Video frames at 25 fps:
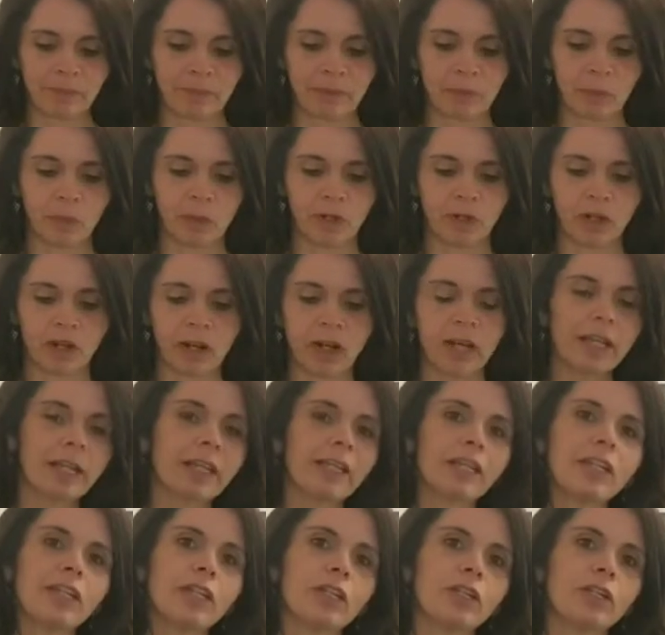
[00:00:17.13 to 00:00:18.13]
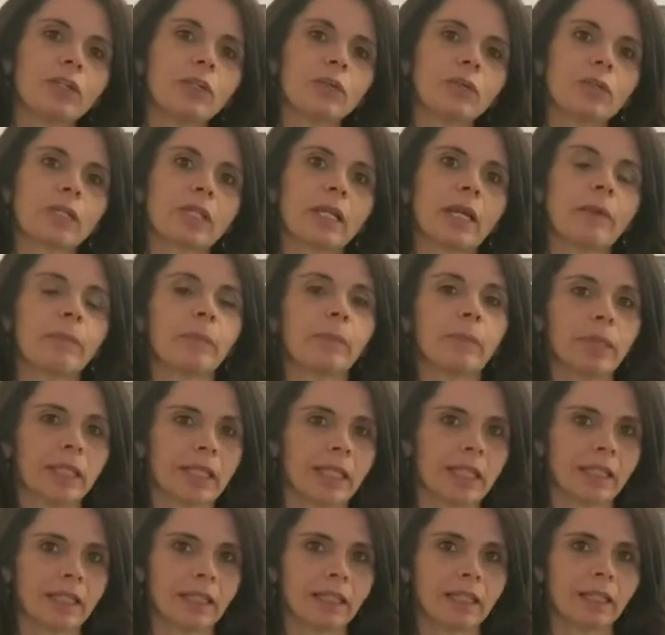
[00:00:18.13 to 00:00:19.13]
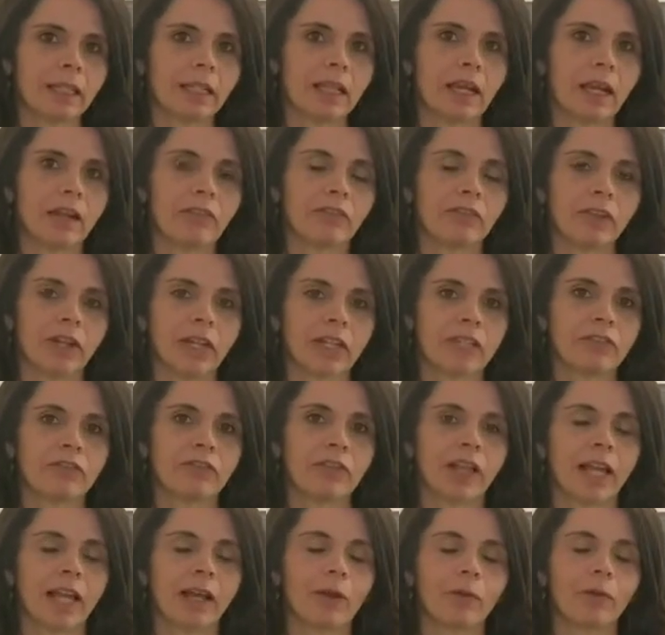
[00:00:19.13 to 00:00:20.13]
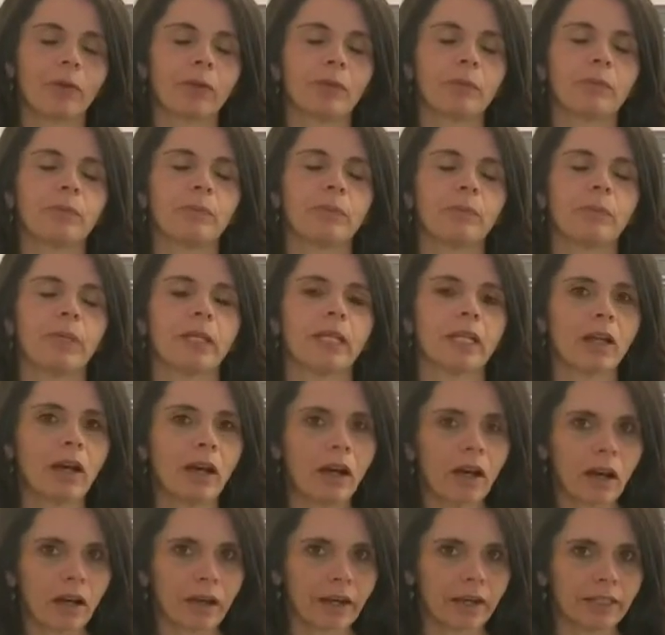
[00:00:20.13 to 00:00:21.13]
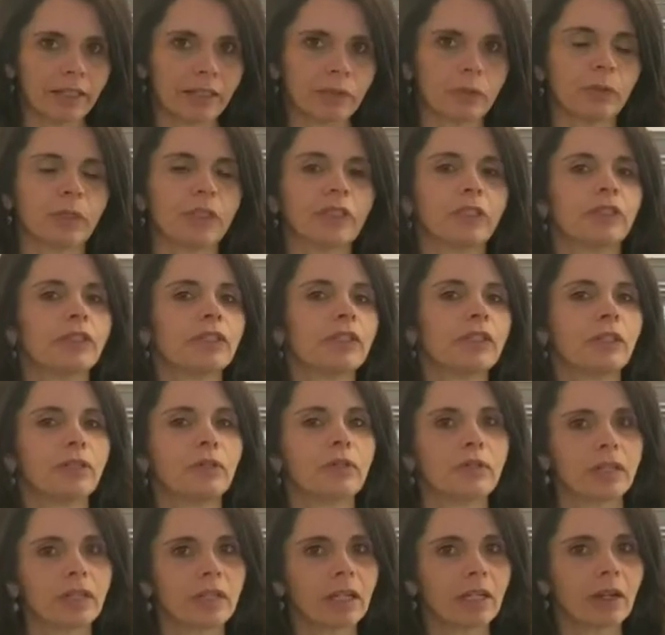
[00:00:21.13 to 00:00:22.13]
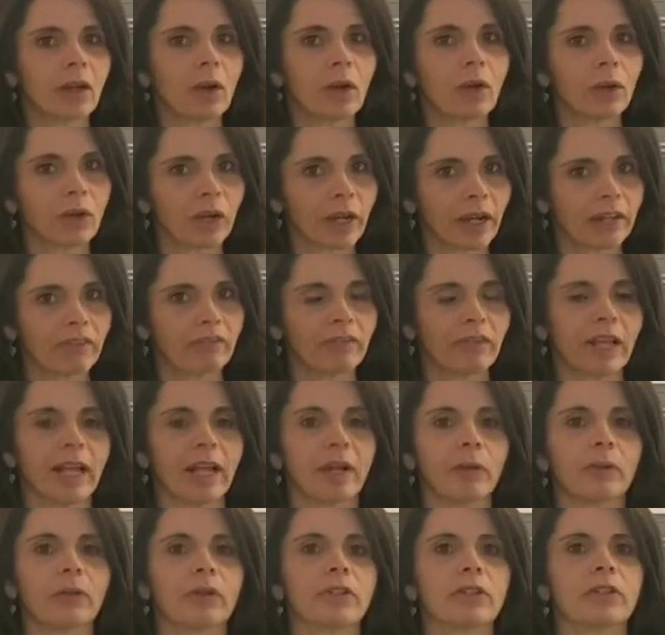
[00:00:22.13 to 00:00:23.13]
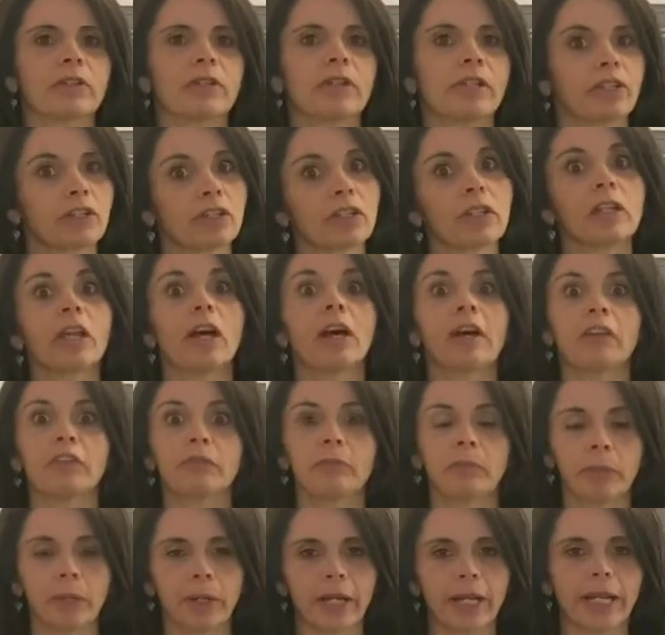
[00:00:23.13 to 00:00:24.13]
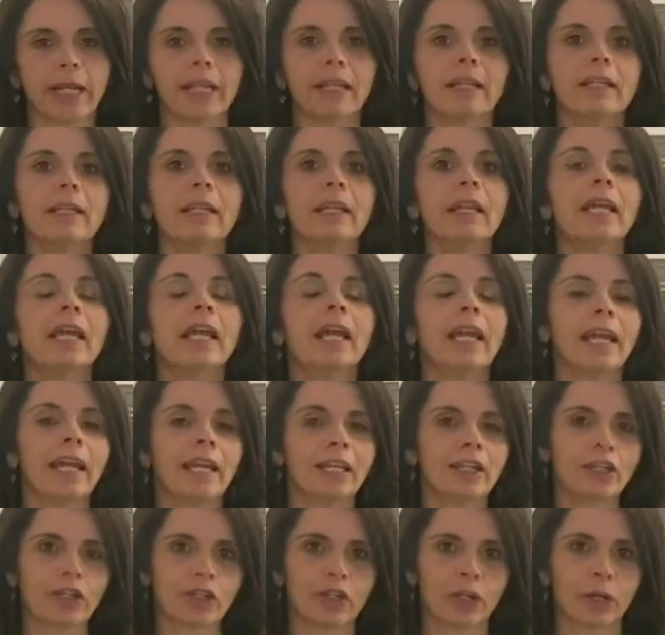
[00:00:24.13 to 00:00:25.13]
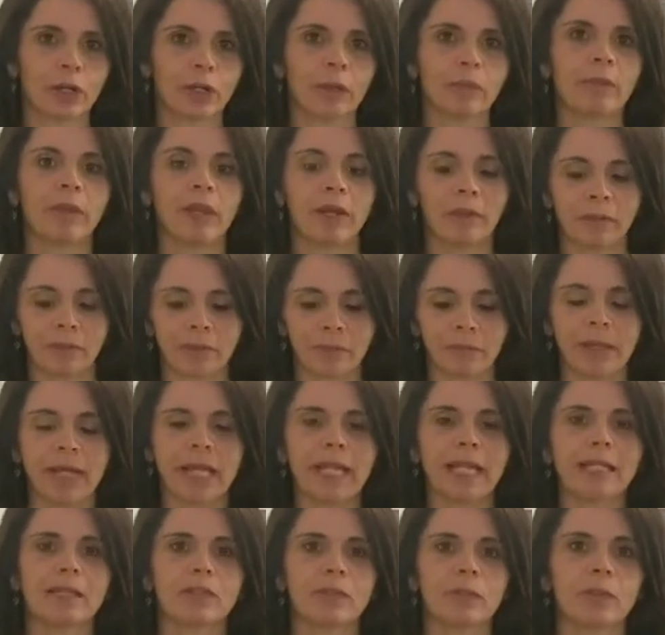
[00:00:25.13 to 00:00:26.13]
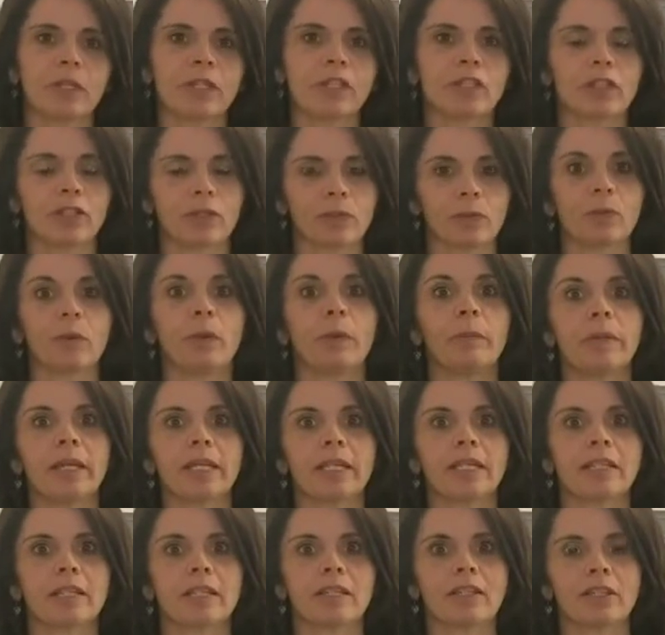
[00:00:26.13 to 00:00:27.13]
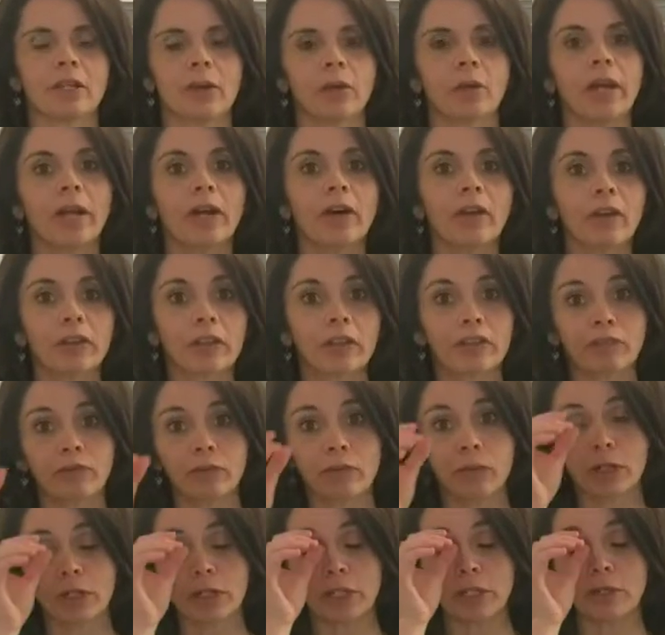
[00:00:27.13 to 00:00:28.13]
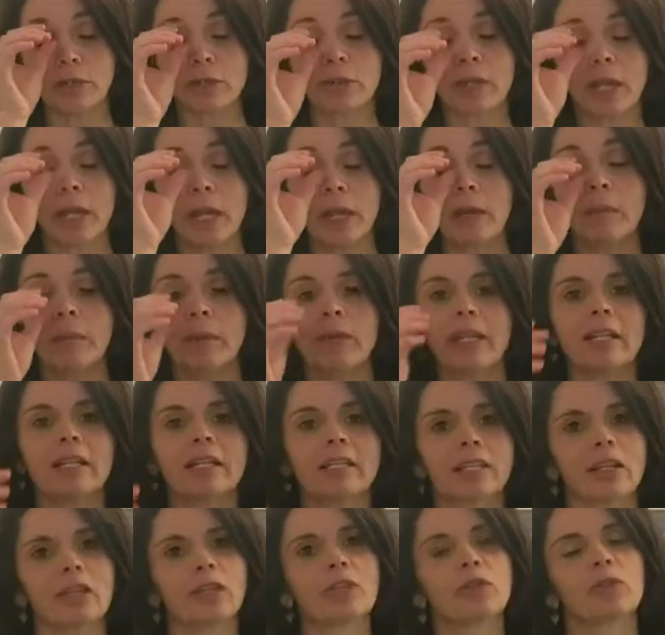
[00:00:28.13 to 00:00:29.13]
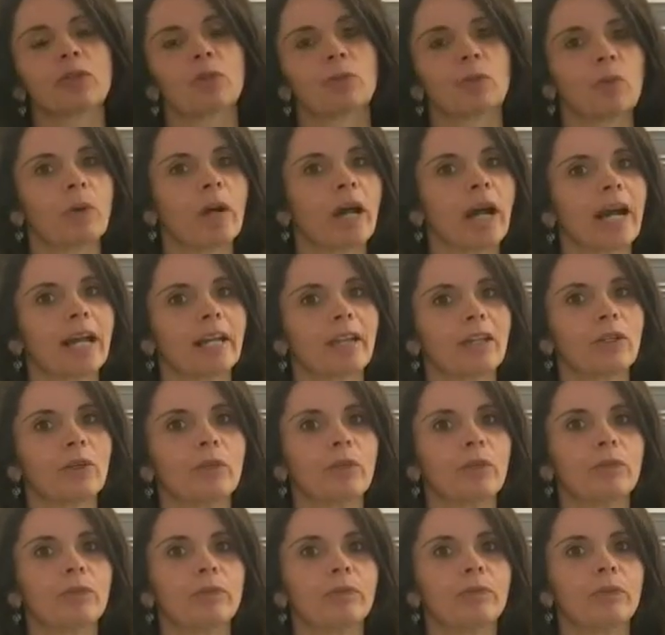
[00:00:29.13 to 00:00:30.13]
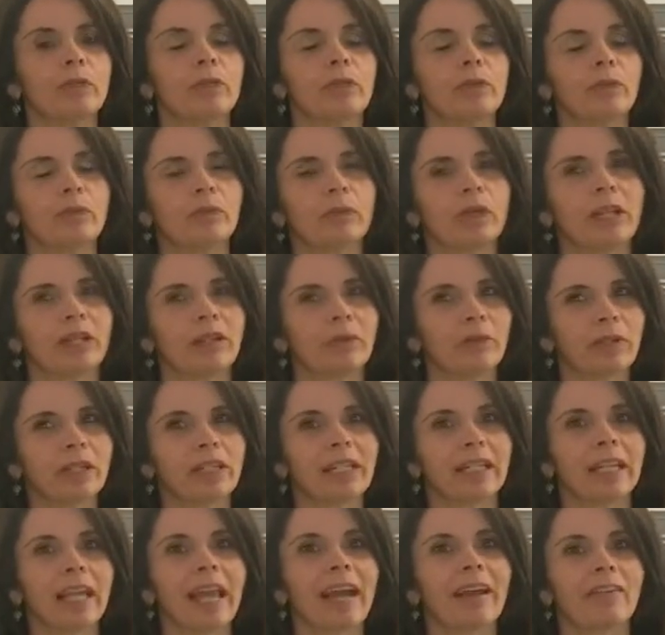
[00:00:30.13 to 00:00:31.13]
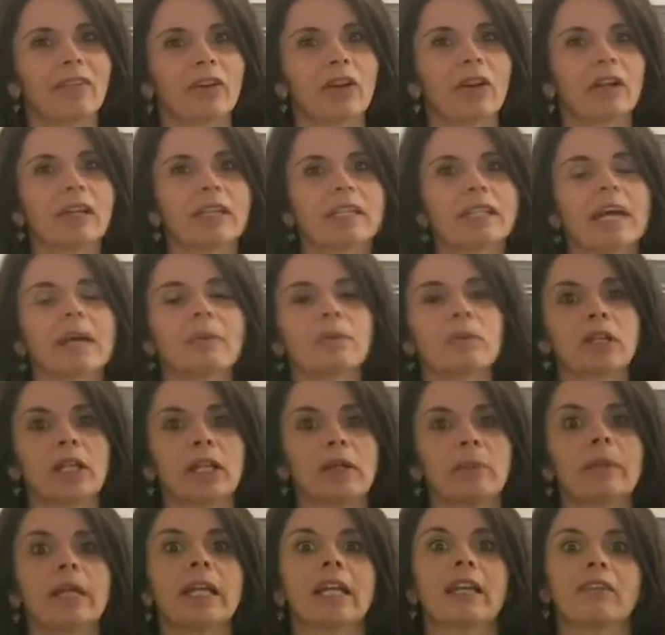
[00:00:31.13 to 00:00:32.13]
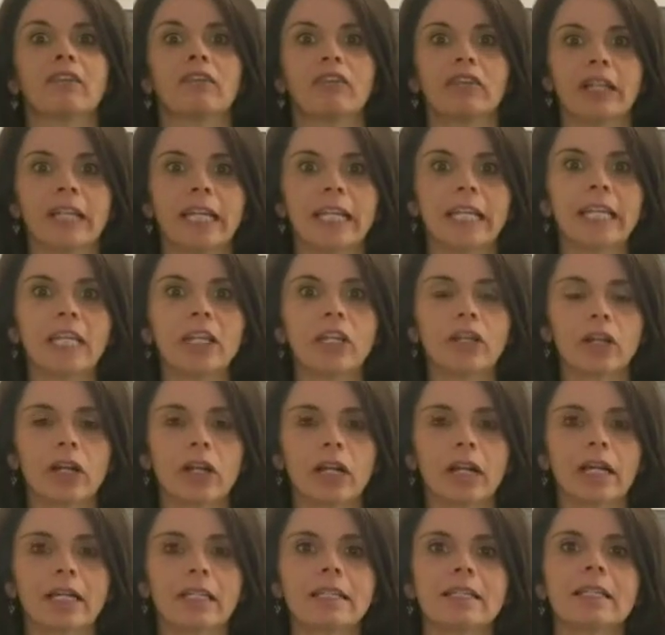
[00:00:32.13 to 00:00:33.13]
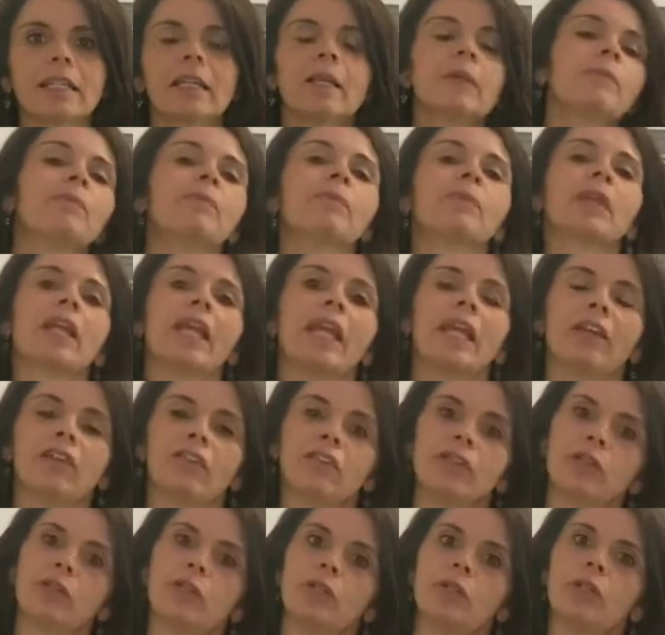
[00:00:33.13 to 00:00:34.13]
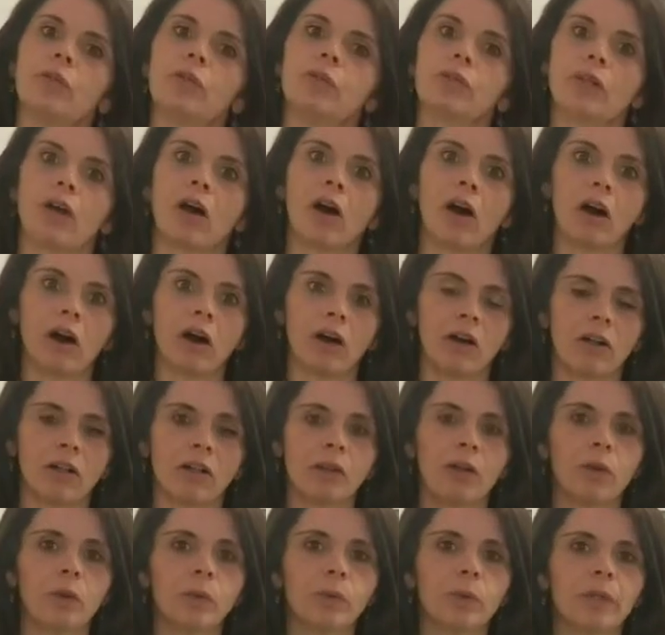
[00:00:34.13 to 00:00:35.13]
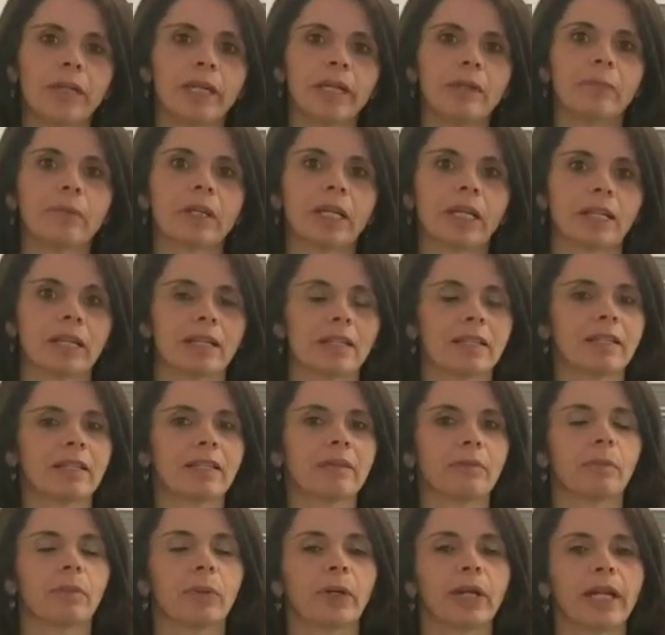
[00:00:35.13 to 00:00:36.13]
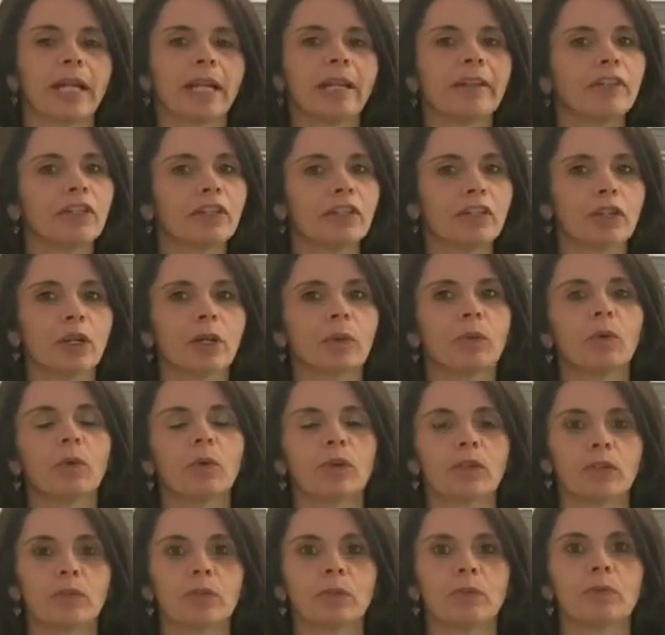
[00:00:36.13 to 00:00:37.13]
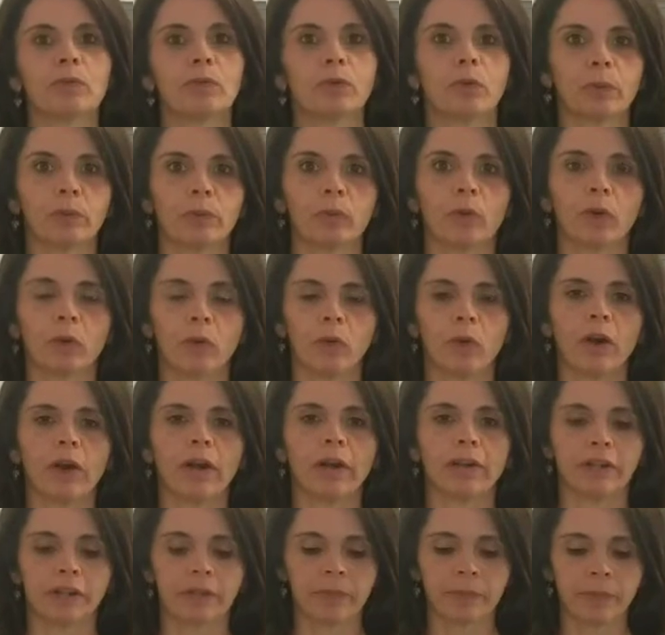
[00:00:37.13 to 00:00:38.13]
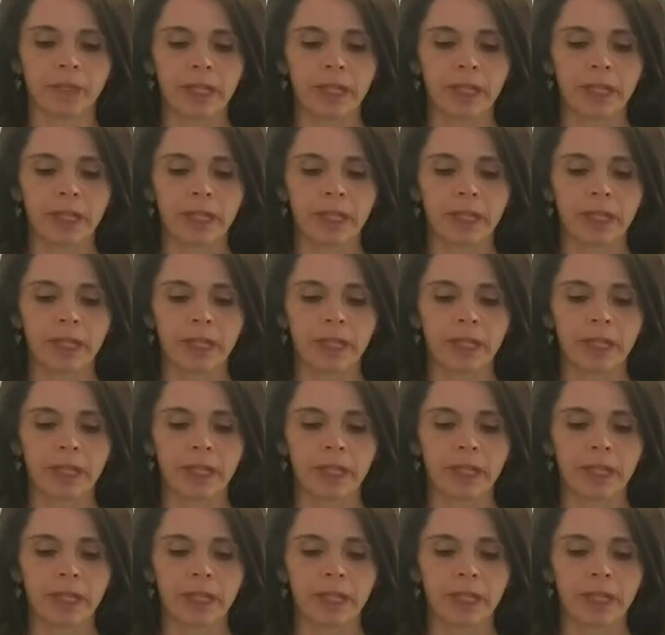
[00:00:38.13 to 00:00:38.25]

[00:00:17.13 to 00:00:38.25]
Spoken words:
We're not going to use completely fresh flour because when you're using whole grain flours there's a lot of bran and germ that remains, which is what makes it so healthy for you. But it's also why you can really have a hard time trying to make a flaky crust if you use all whole wheat because the bran and the germ want to absorb more water.